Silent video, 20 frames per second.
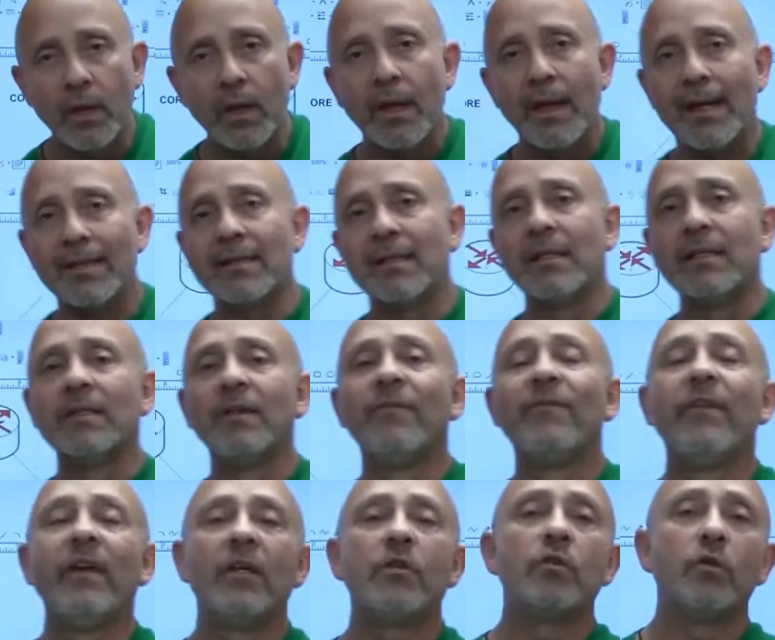as an
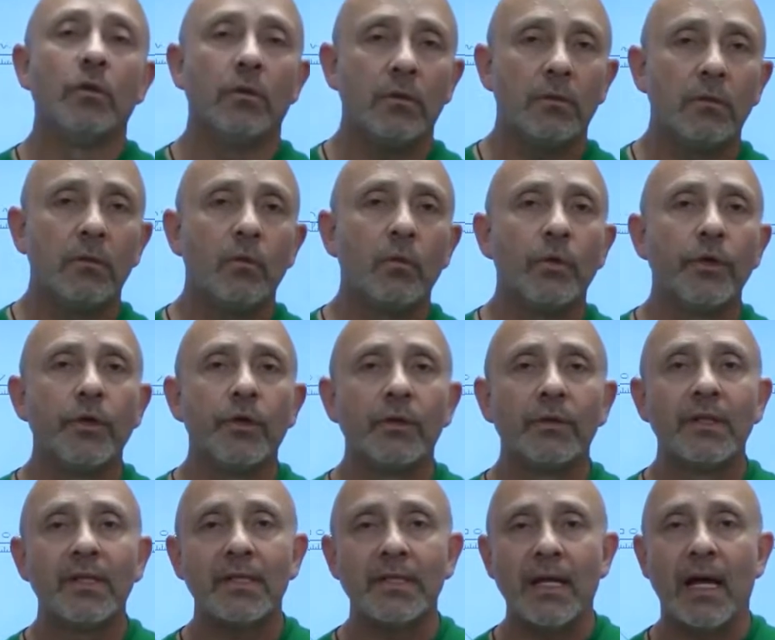individual, when you're
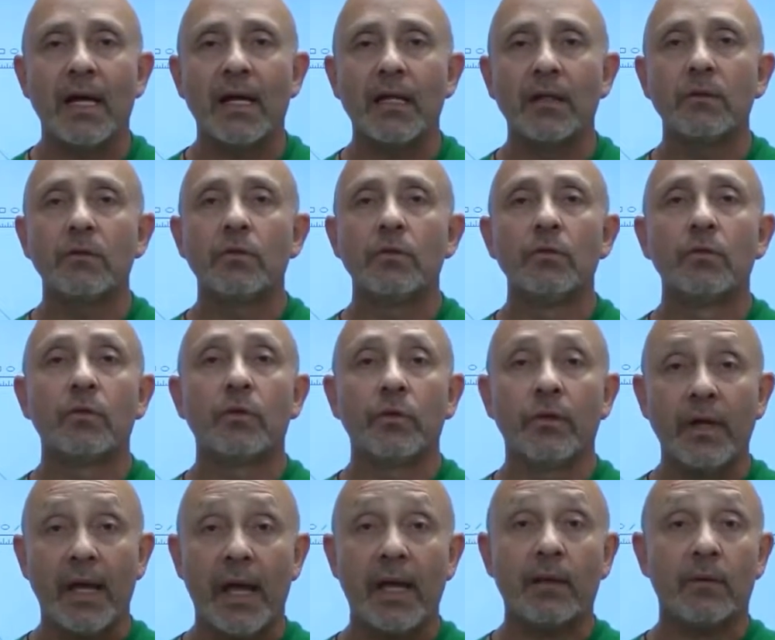deciding to
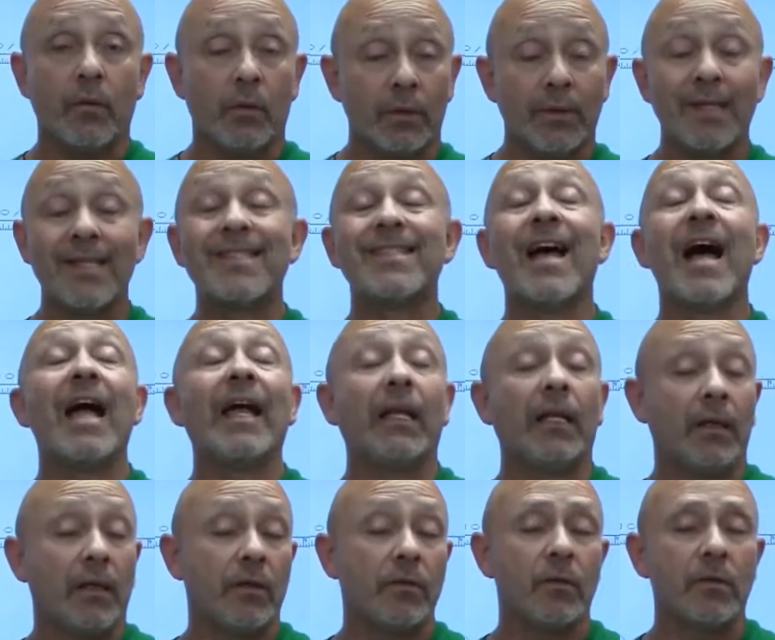create or
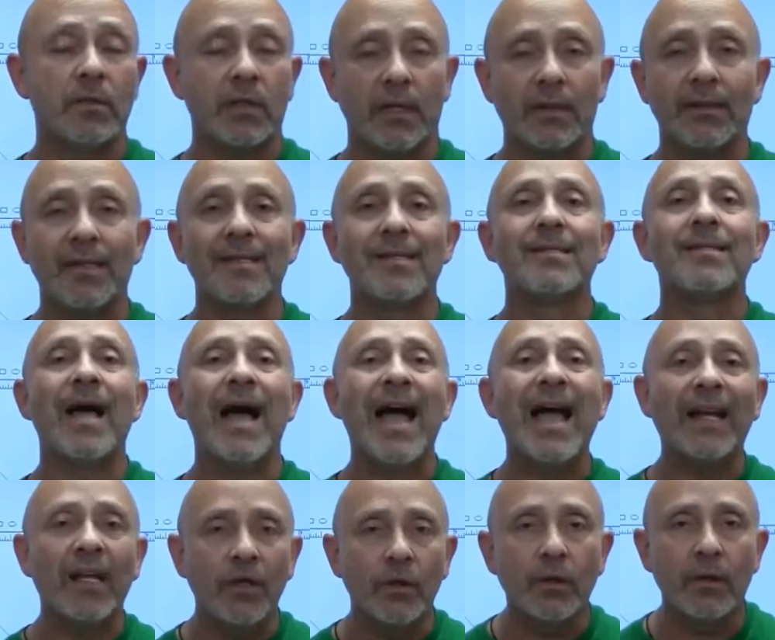designing, I should say,
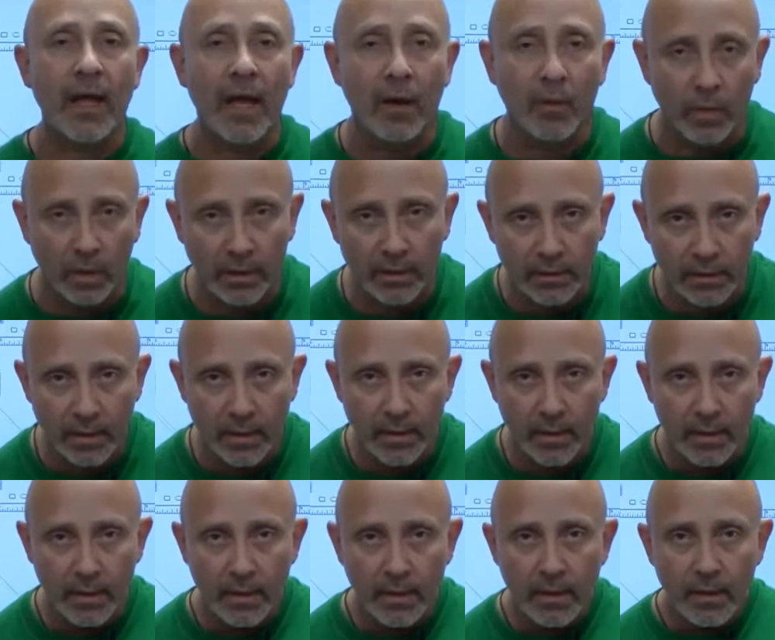designing your network,
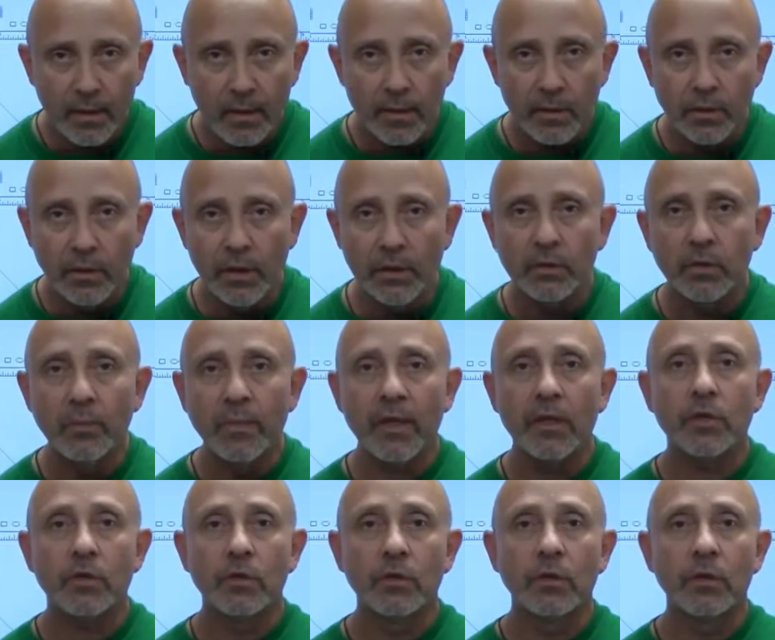you need to make
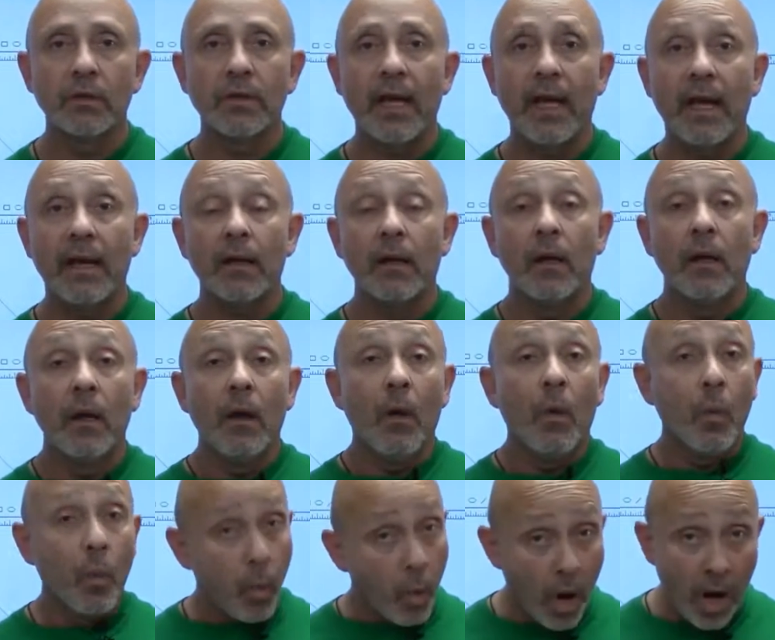sure that
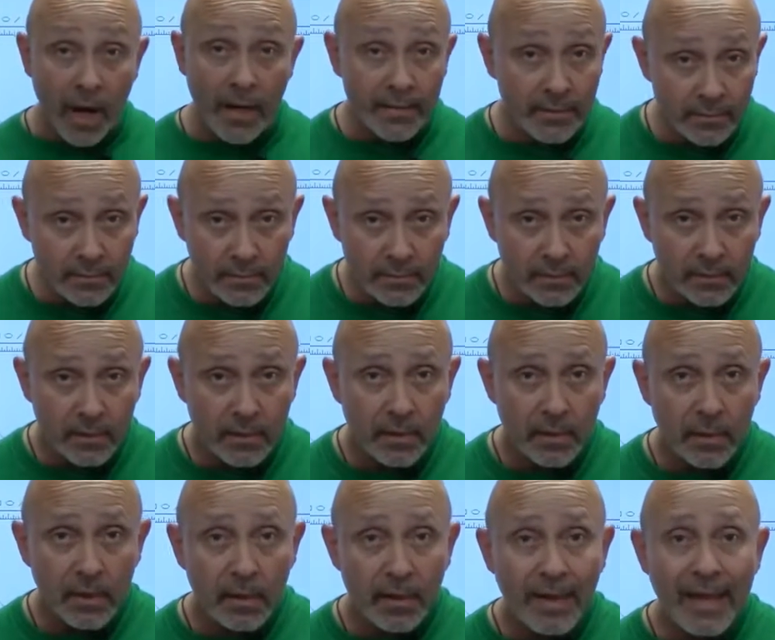one,
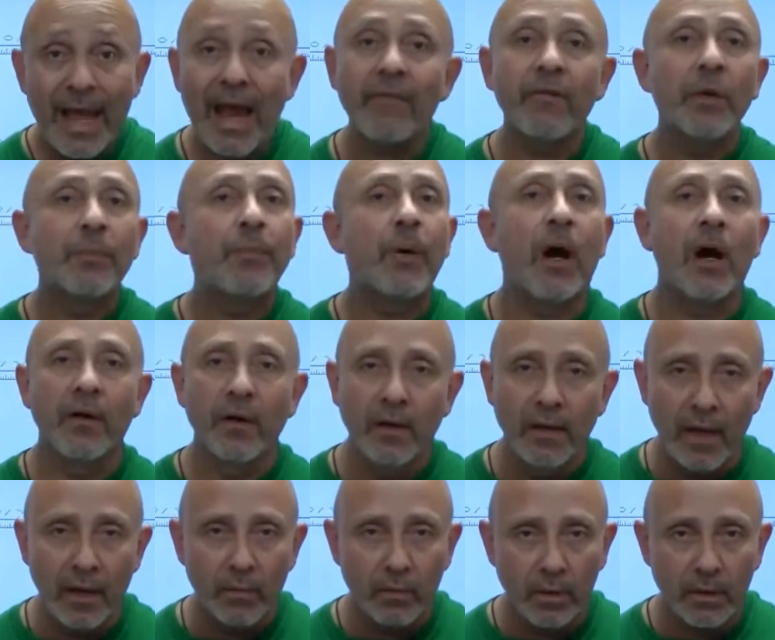every part of your
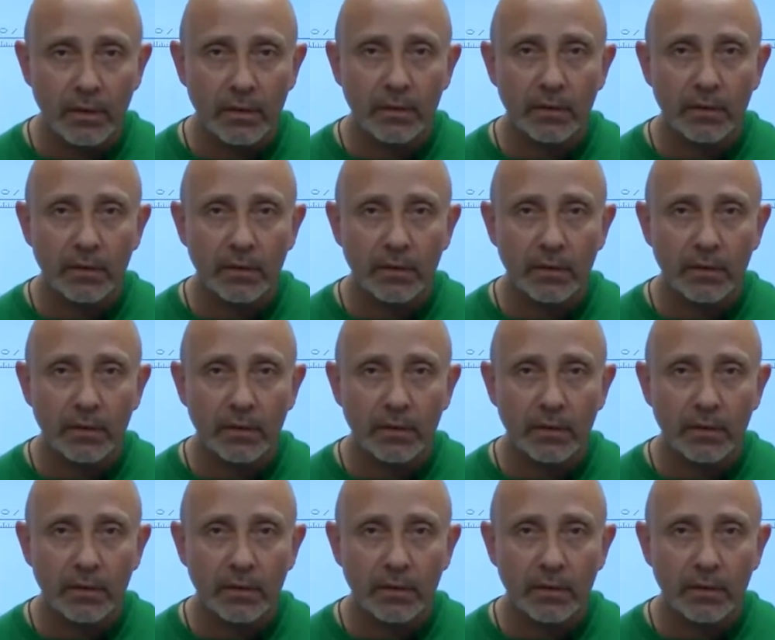network